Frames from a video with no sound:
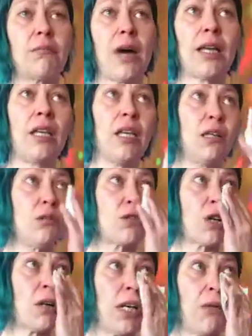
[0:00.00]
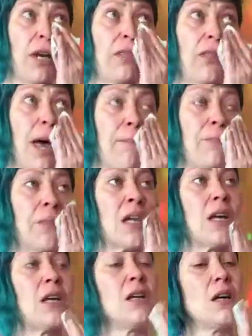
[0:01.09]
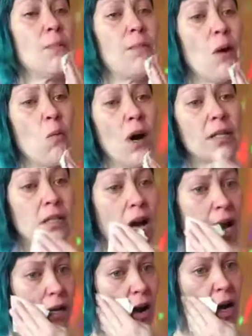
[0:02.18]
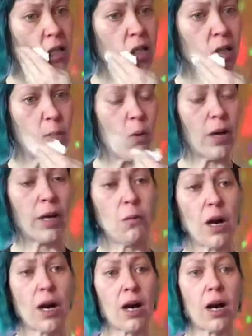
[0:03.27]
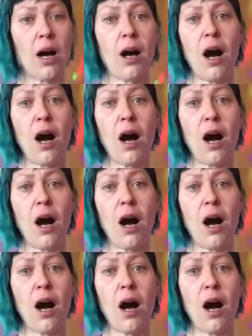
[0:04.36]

my keto journey with them. But once I got to the point where